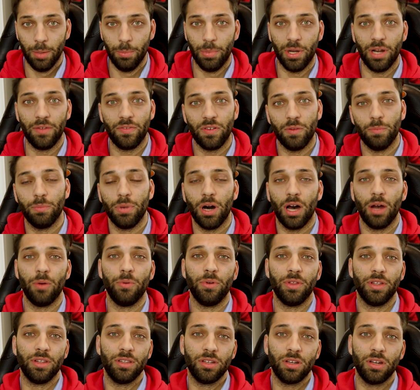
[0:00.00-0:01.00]
but if you buy
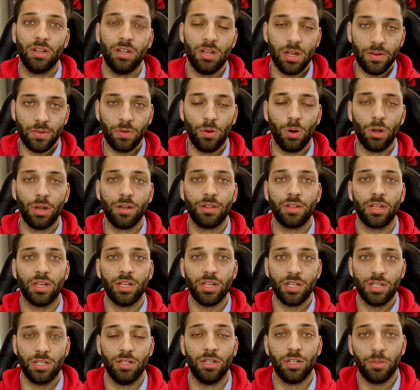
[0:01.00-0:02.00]
with a good enough quality
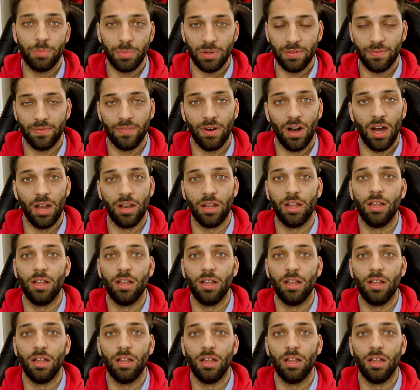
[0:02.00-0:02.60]
it should be fine.